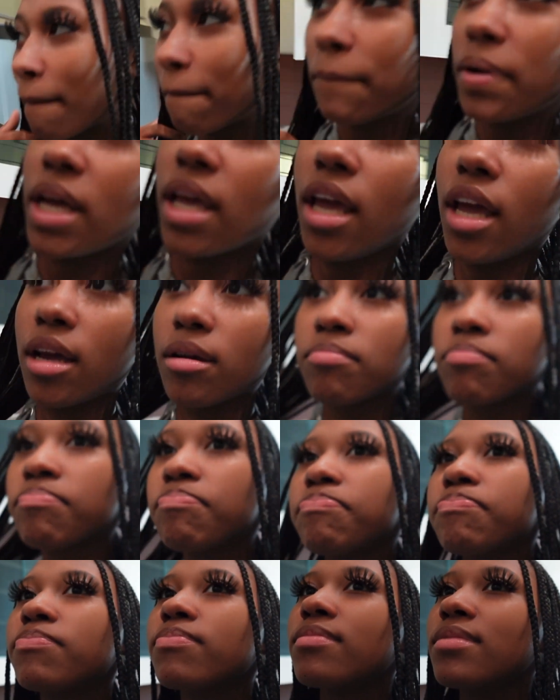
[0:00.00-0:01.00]
But yeah,
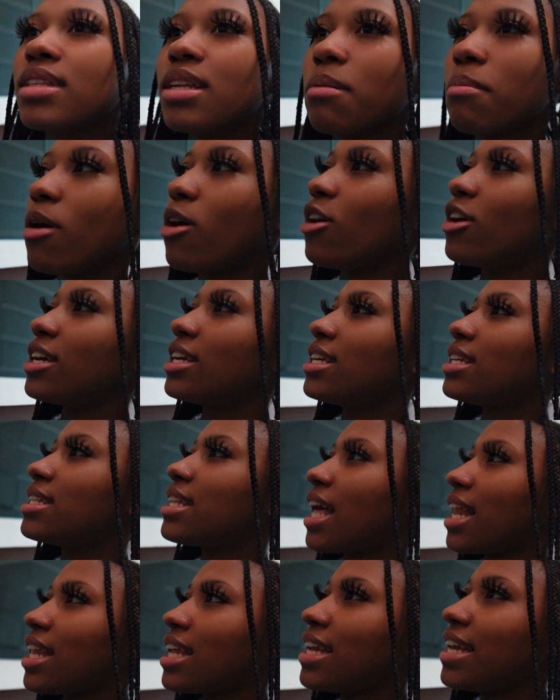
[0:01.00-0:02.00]
the mall is
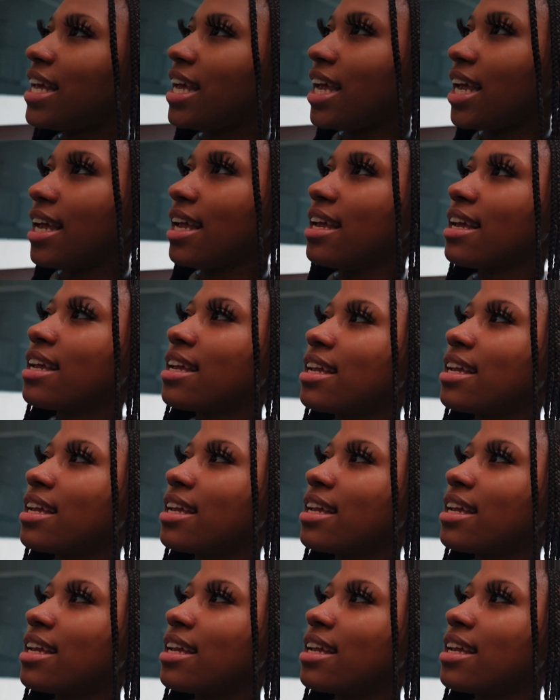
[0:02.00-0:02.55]
hella dead.